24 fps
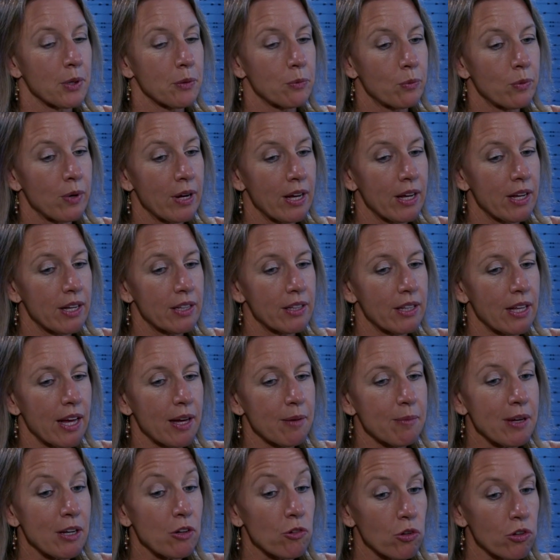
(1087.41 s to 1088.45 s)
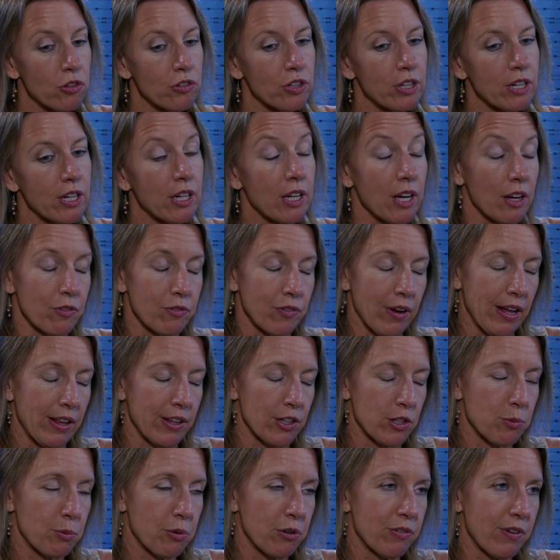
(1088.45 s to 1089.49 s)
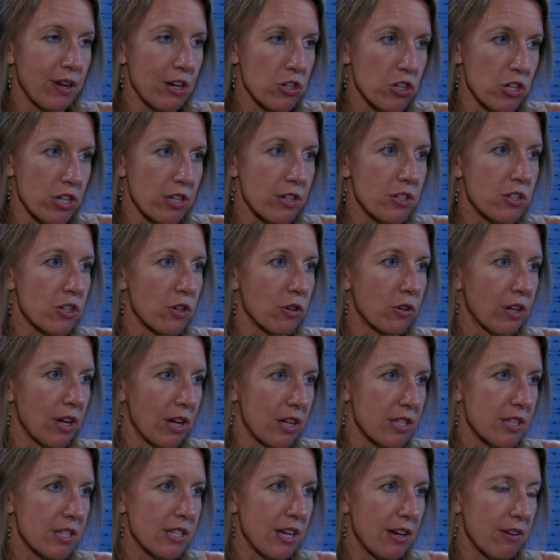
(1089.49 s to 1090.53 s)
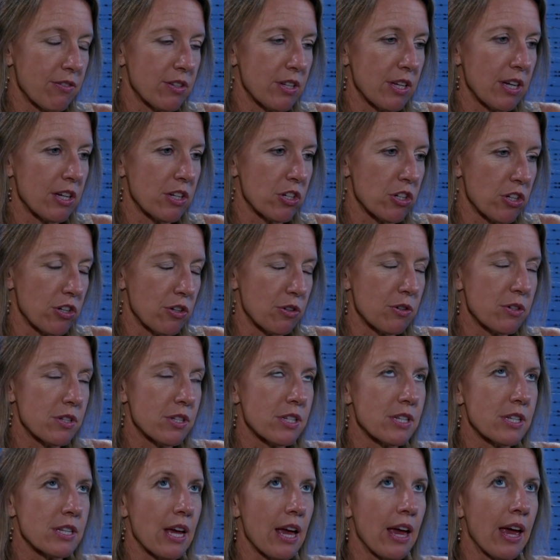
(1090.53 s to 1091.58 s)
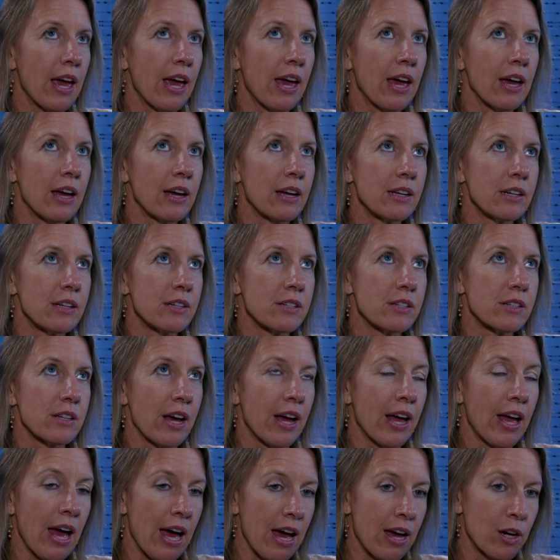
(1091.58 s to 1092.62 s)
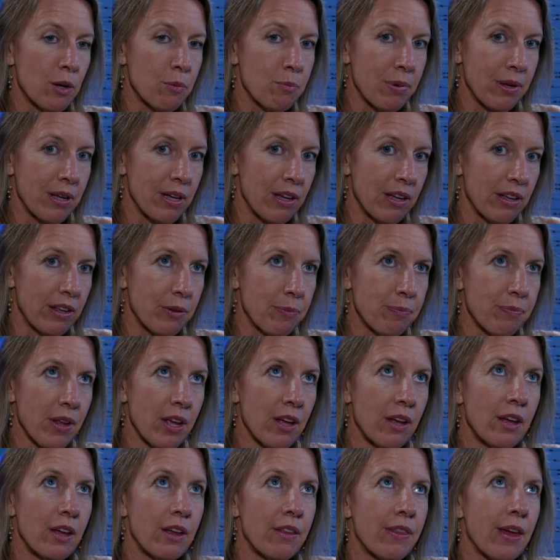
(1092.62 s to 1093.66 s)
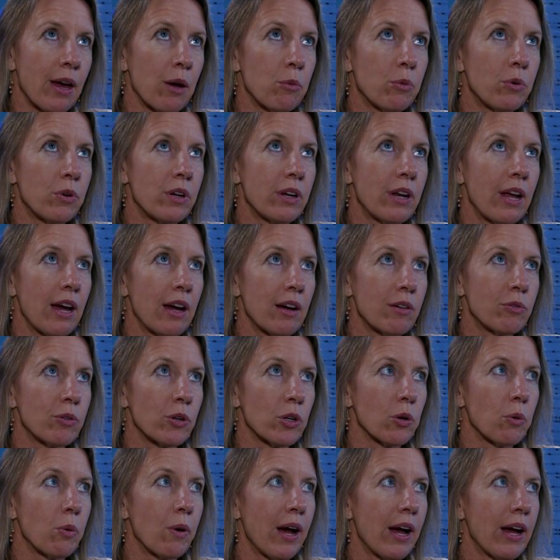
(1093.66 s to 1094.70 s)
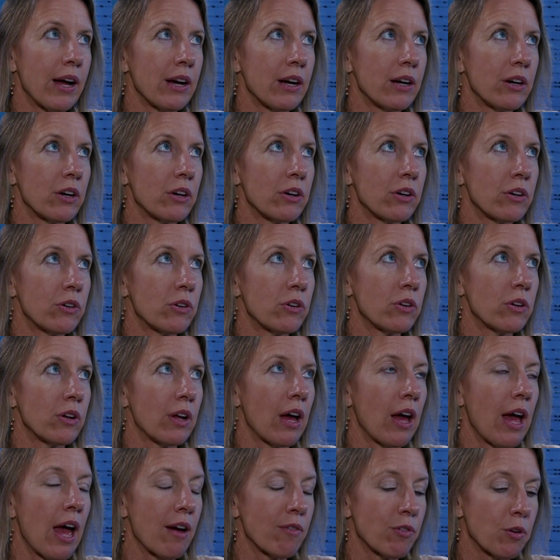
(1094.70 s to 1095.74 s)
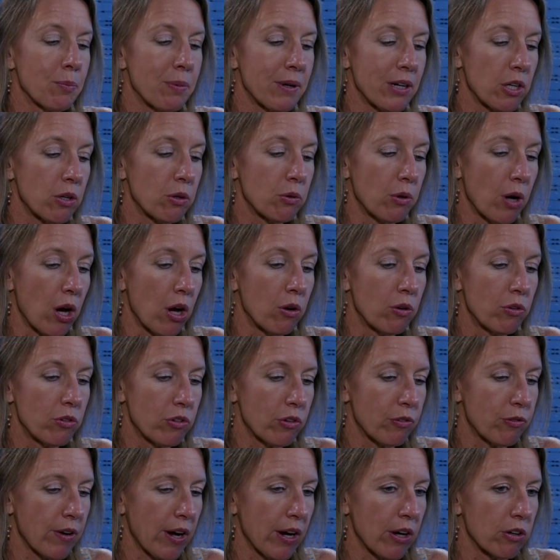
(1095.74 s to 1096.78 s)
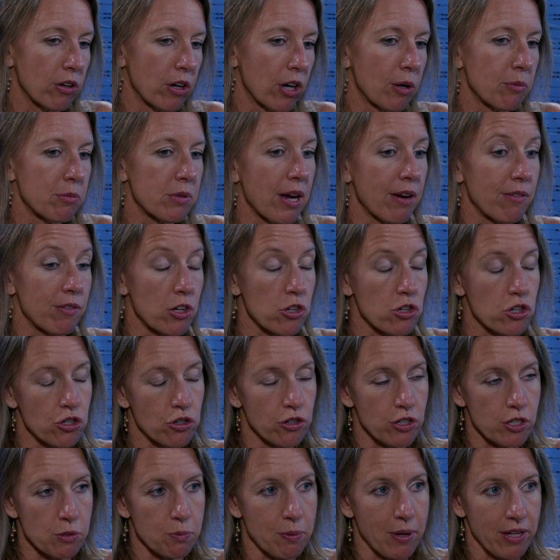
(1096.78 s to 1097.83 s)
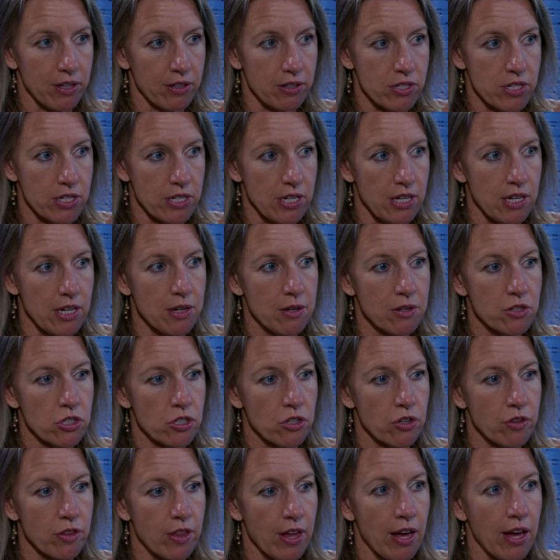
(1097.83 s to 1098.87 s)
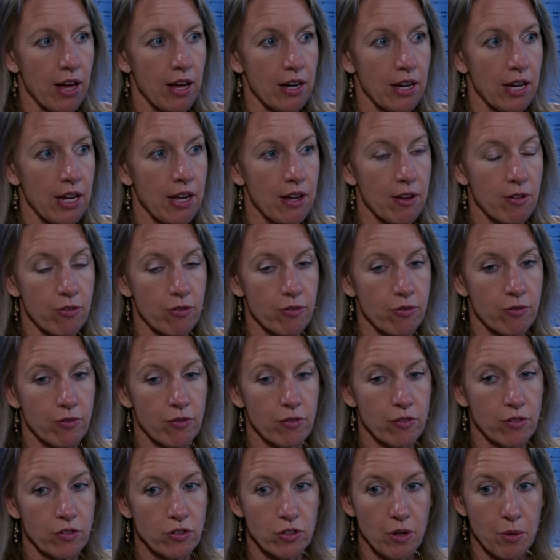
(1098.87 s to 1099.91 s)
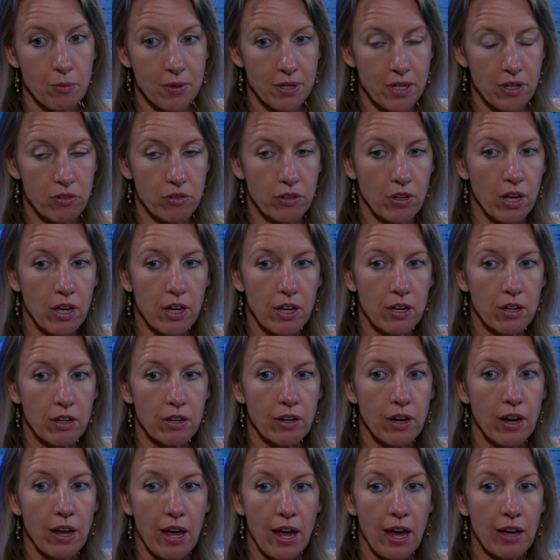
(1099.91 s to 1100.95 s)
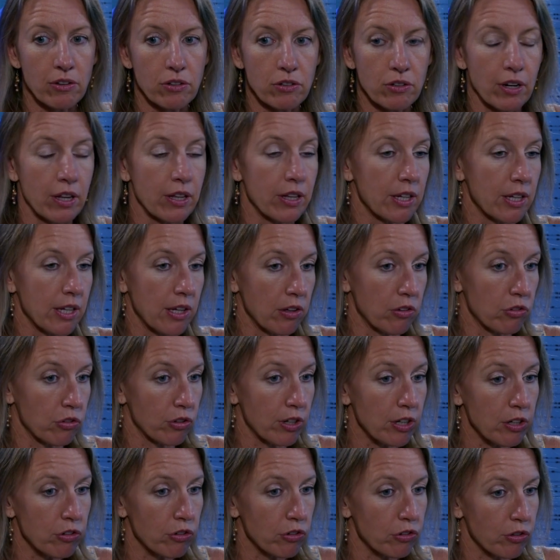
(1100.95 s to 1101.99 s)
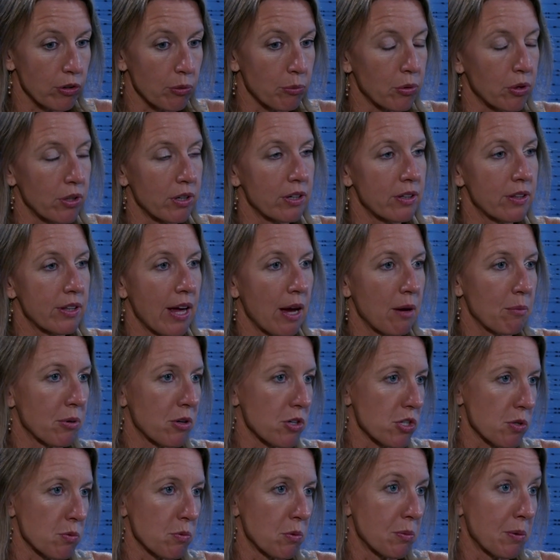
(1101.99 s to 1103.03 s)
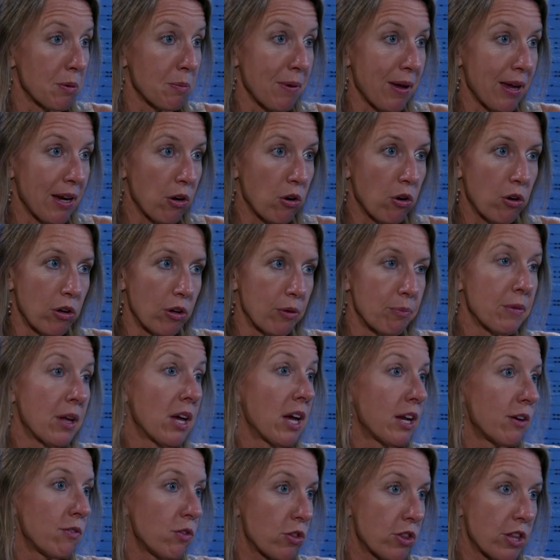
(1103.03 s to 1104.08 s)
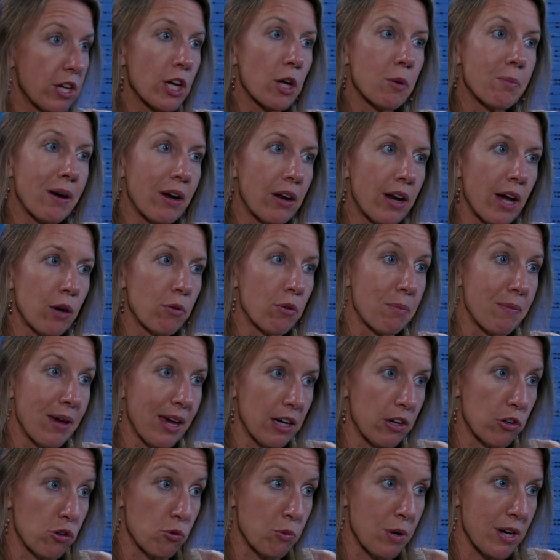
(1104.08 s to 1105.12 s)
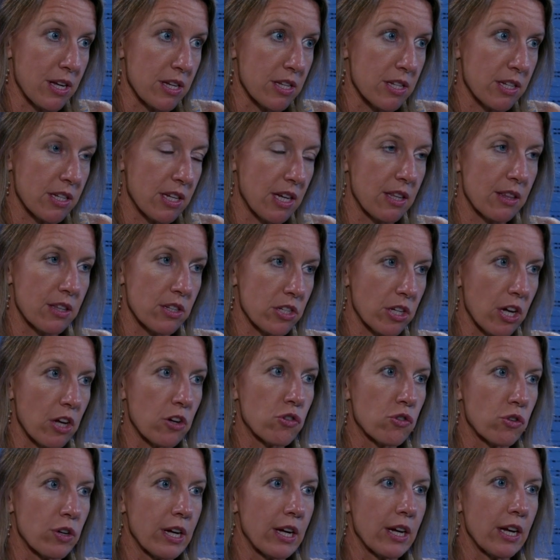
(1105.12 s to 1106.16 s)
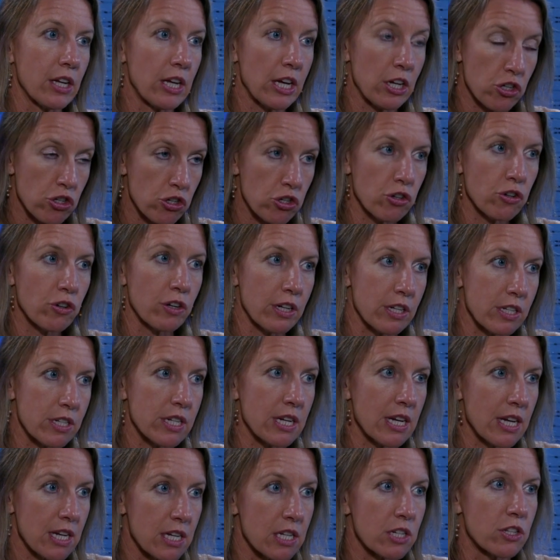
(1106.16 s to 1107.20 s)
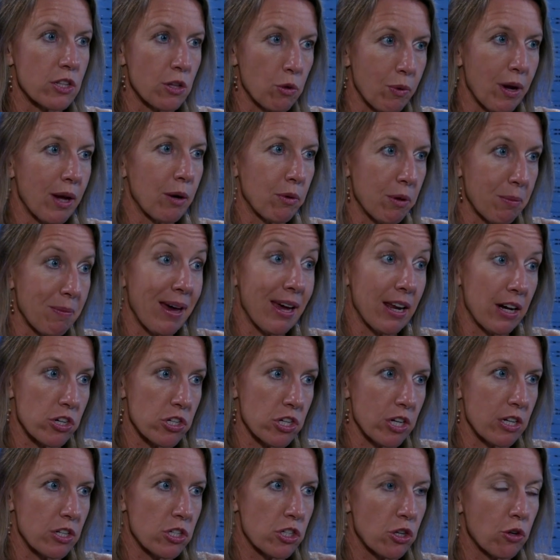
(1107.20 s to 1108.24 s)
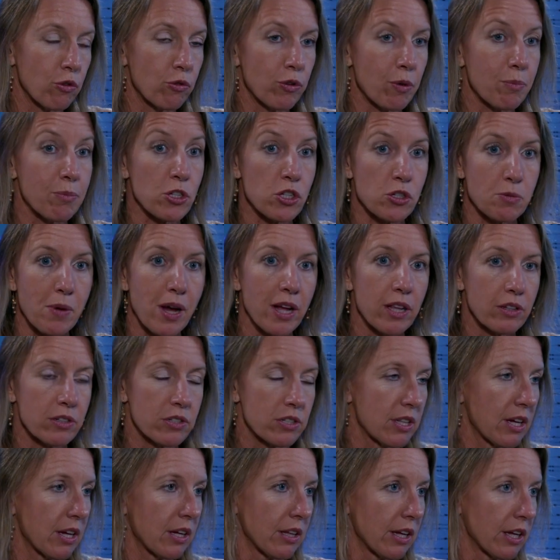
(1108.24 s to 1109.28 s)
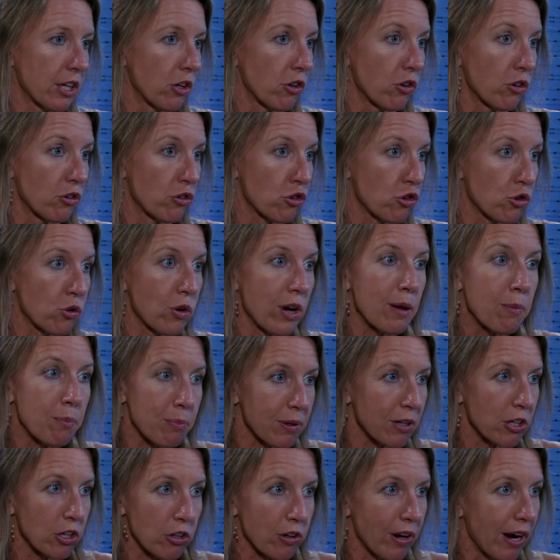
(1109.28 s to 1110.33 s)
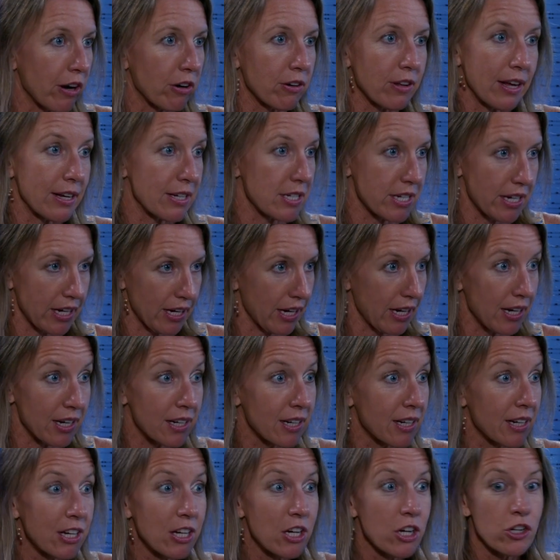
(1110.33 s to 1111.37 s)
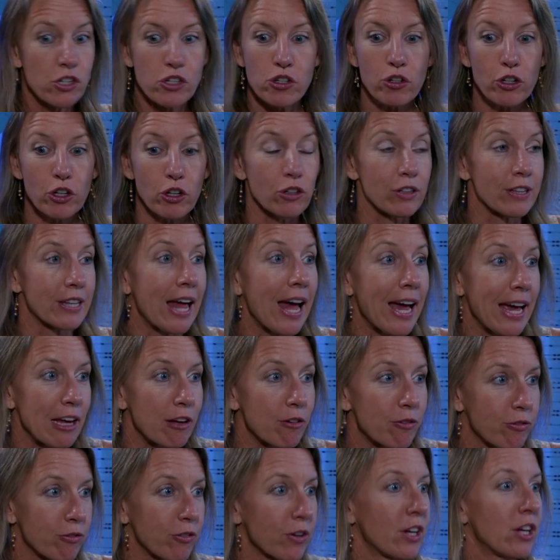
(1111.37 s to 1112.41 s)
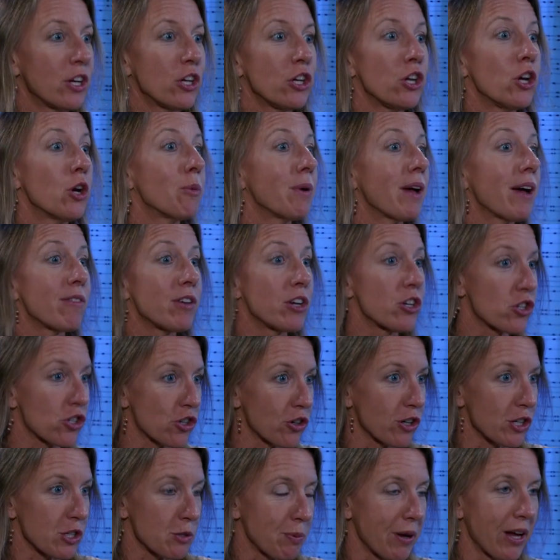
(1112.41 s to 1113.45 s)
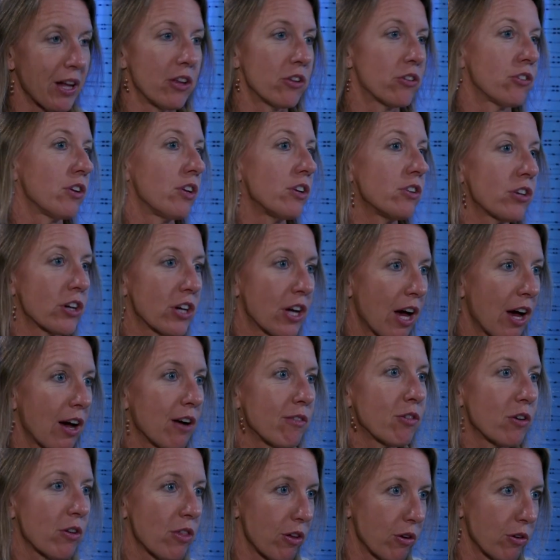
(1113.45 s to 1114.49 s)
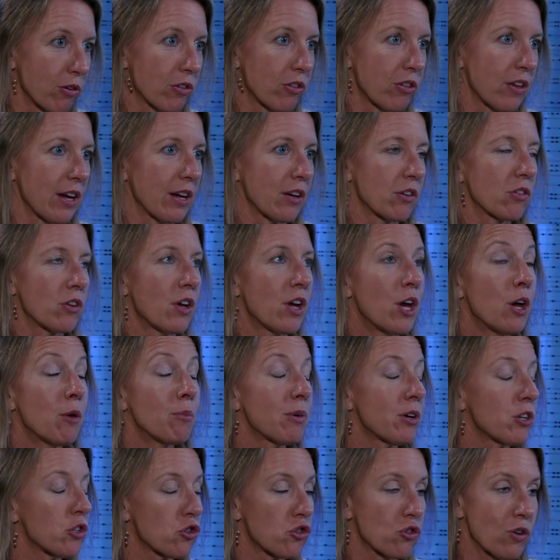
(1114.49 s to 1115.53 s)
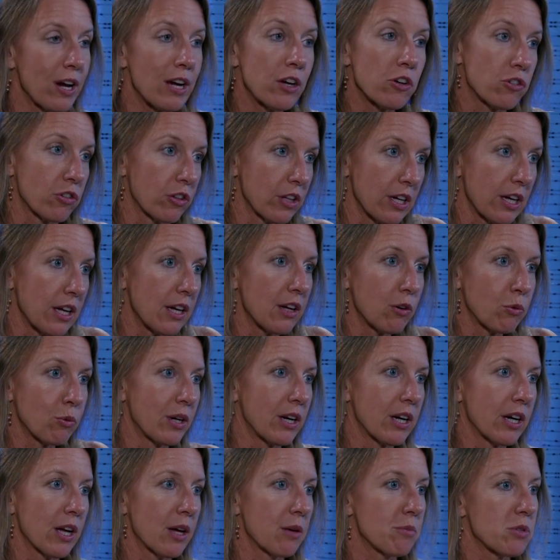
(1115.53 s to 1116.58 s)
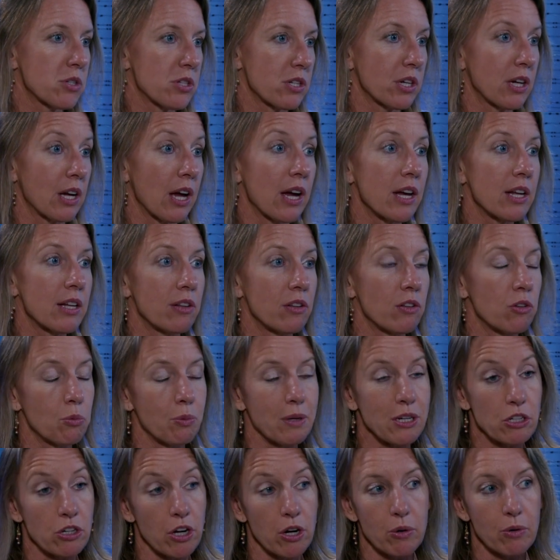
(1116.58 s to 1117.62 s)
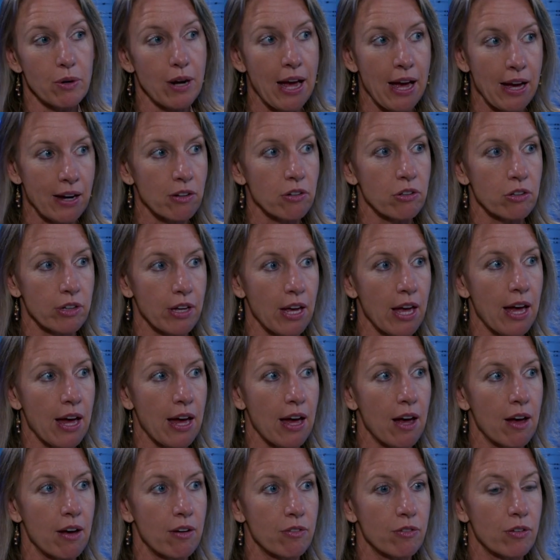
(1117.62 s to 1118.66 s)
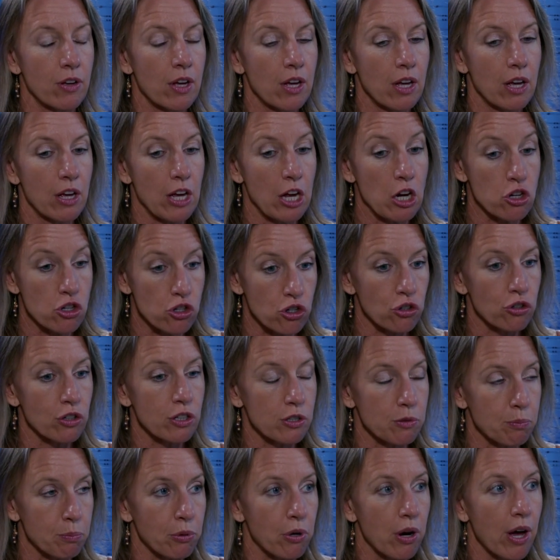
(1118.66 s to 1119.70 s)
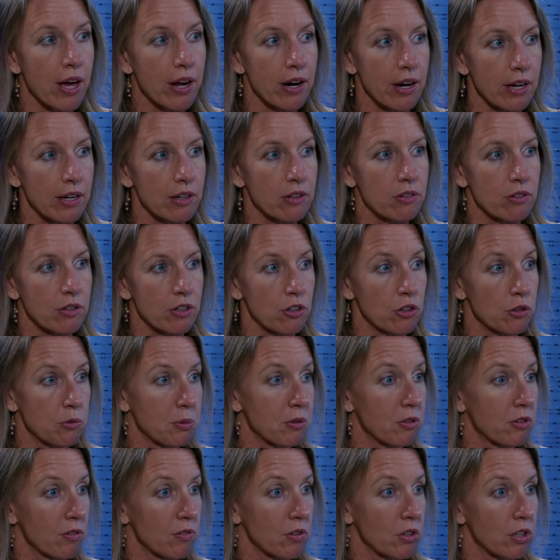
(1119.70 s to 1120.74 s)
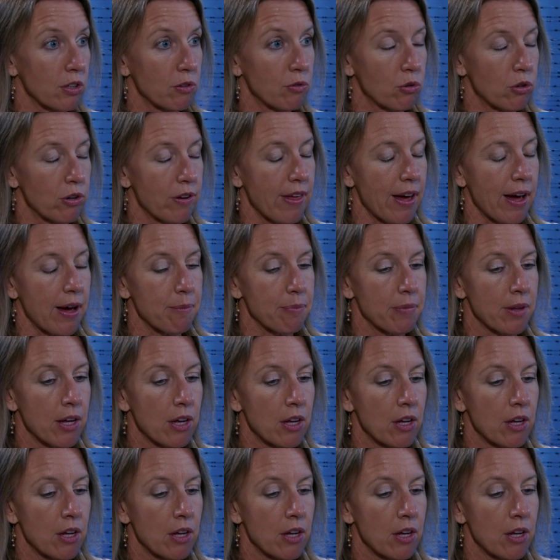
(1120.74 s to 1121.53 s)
Well, I'm interested in gun violence prevention, so gun safety issues. And I had a bill that would have required everybody who owns a firearm to have an insurance policy so that if somebody's gun accidentally kills or injures someone, that person would be made whole. If you think about how we manage risk in this country, insurance is the way we manage it. So from the smallest thing like your trip and your airline ticket to your life, we have an insurance policy to cover those things. But strangely, when it comes to guns, we don't actually have insurance products that are specifically for that.